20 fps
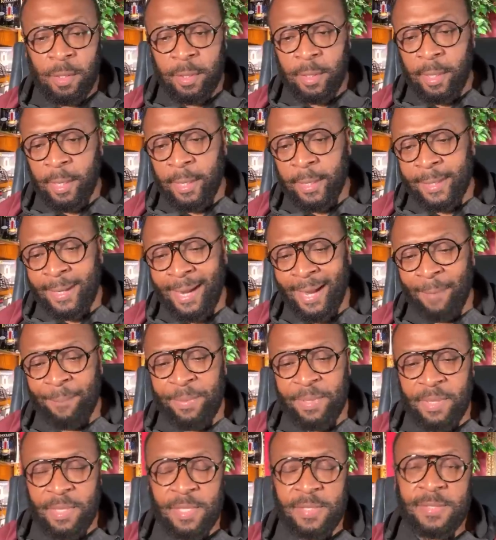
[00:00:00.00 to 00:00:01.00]
uh,
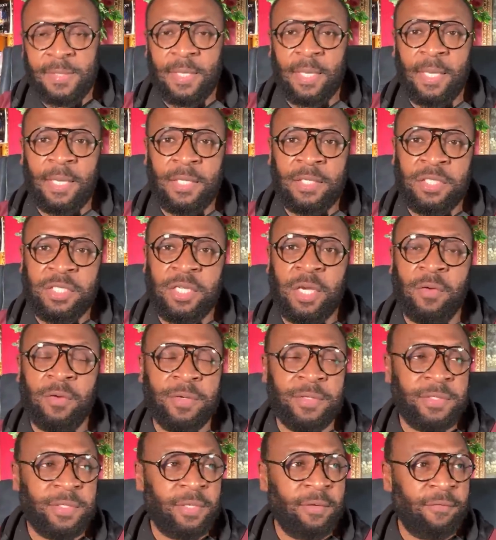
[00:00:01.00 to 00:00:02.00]
copy this link, share
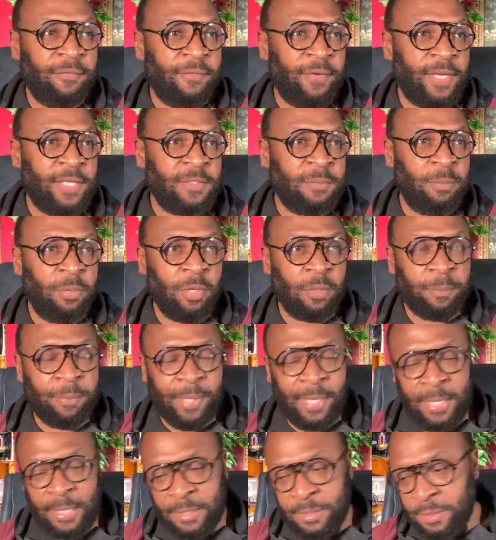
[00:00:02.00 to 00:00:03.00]
it to your Facebook
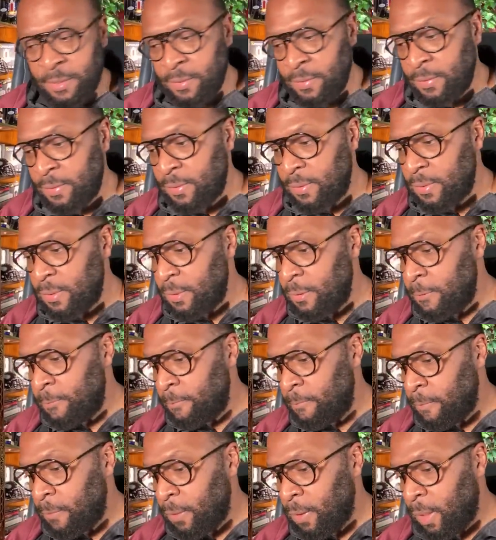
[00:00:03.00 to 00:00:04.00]
pages,
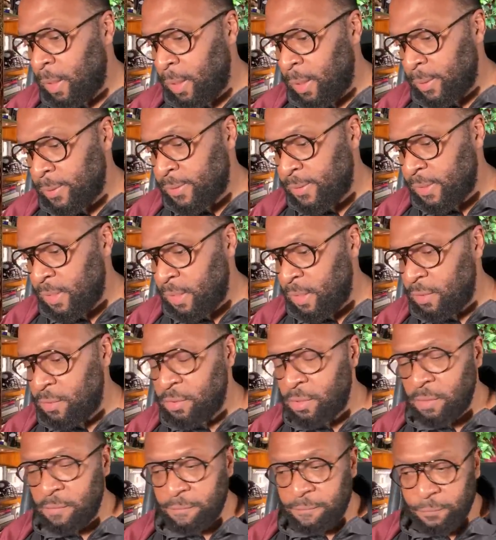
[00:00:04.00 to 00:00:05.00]
uh, send it to
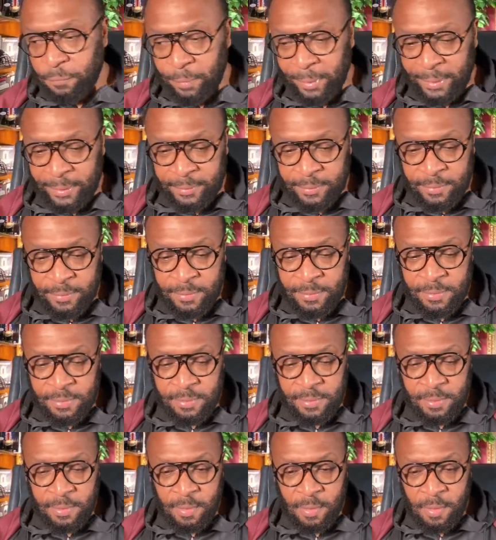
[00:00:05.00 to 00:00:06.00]
your friends.
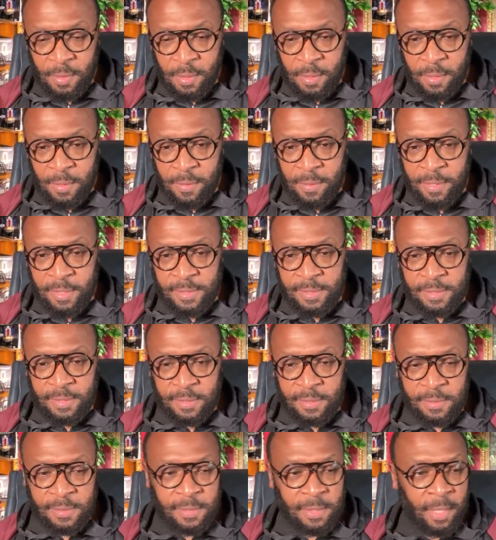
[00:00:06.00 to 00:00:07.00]
This
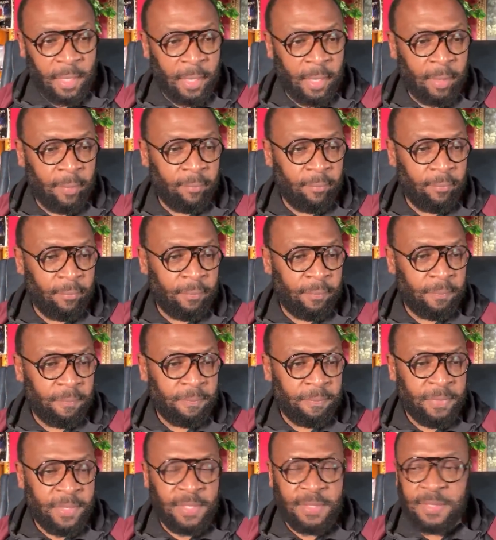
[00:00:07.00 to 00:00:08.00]
is um,
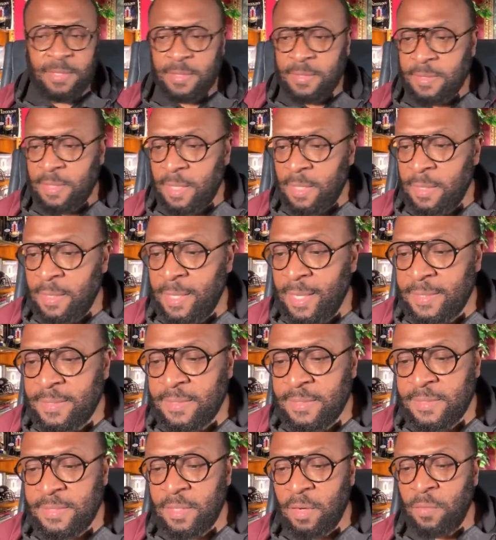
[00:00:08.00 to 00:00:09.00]
this is a
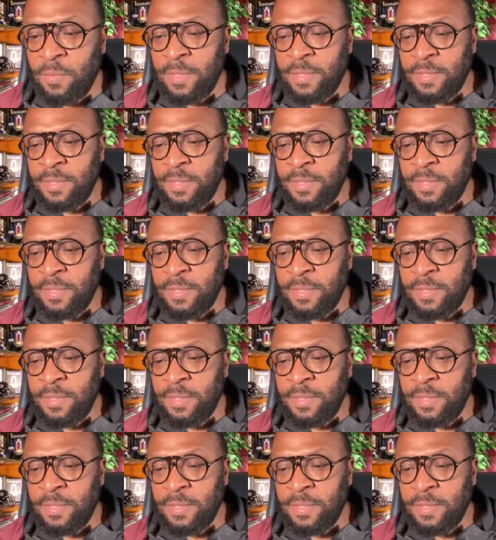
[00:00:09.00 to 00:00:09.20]
necessary